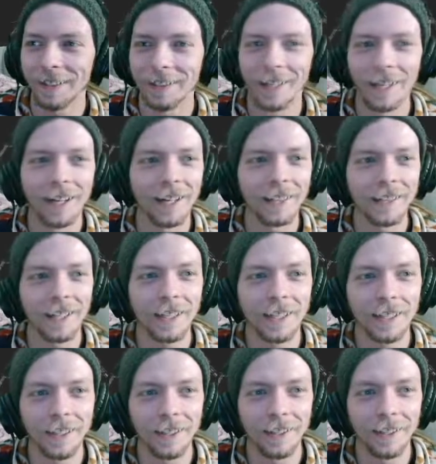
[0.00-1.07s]
Yeah, it's
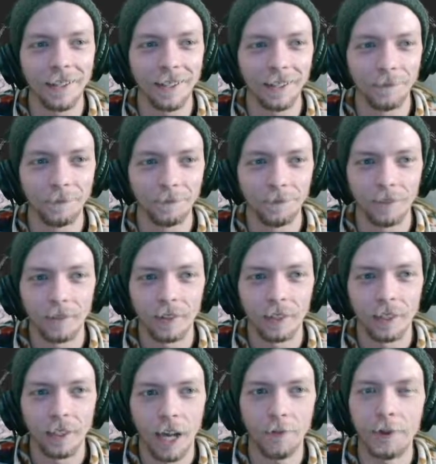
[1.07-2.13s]
like
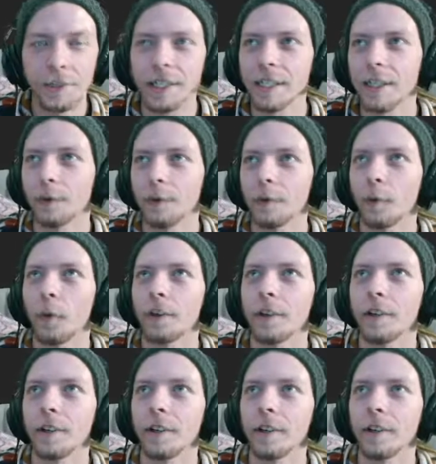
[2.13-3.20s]
have you seen
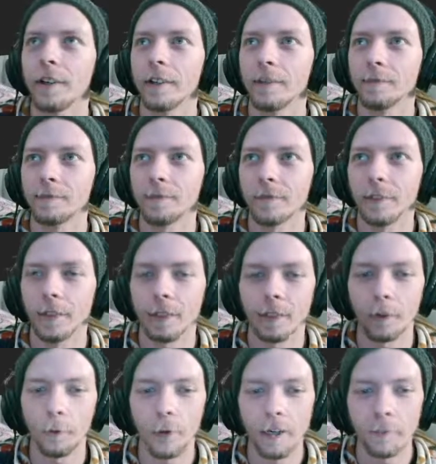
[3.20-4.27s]
the
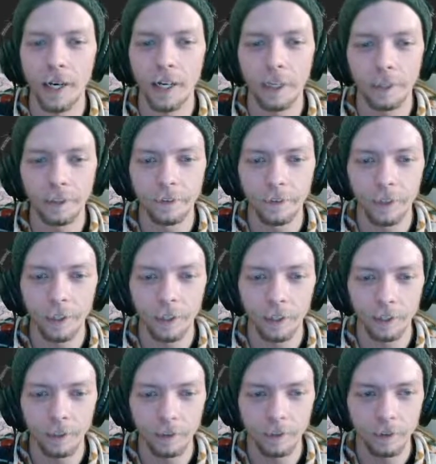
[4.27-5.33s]
remake of
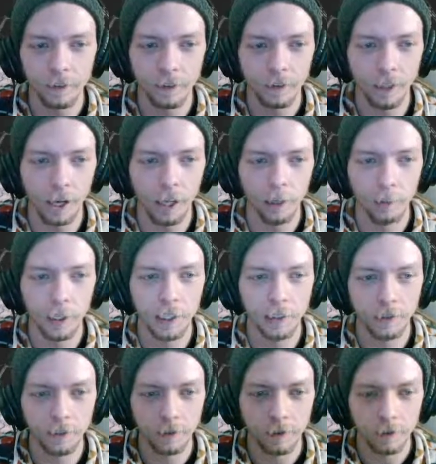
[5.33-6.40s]
the
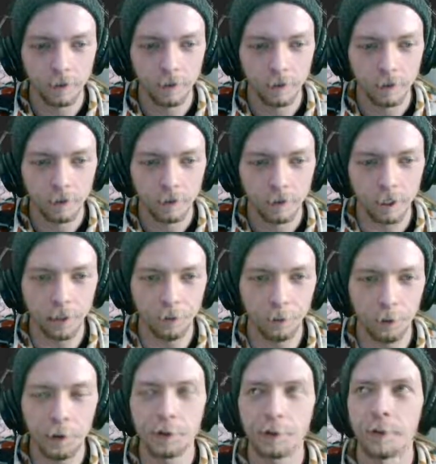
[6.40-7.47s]
Halloween? Like the
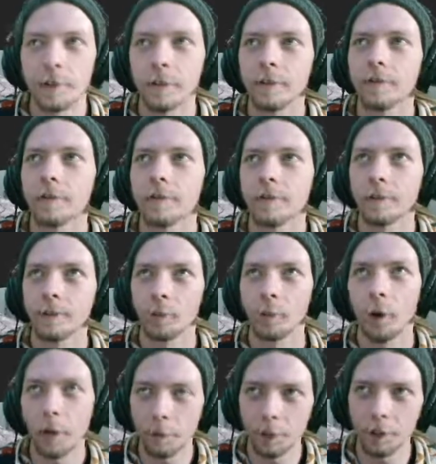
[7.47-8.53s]
first one
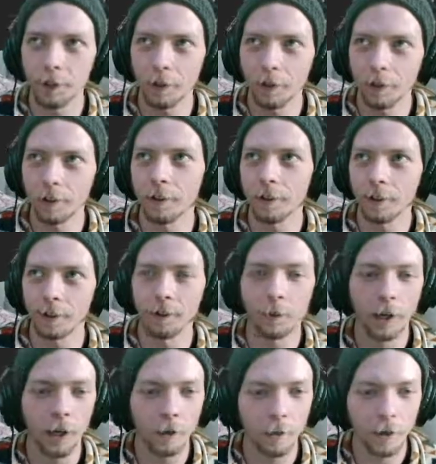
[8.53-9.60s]
where he puts on the
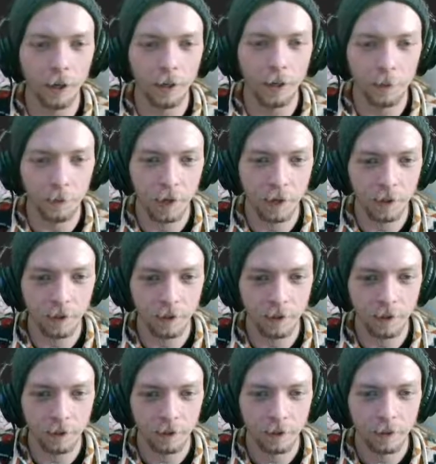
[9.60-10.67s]
Michael Myers mask
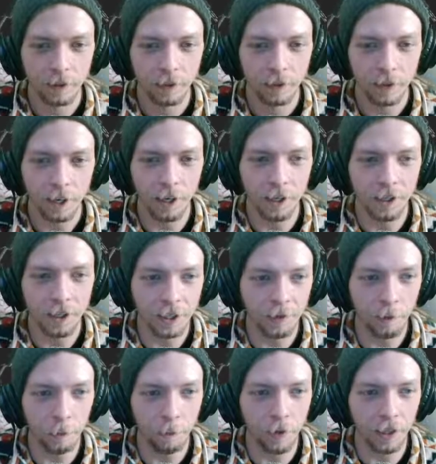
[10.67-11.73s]
and it's just
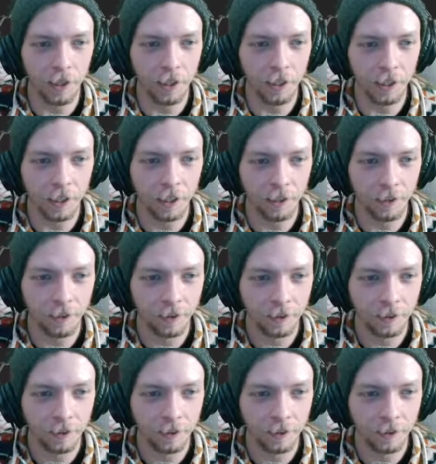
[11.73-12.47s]
big as hell.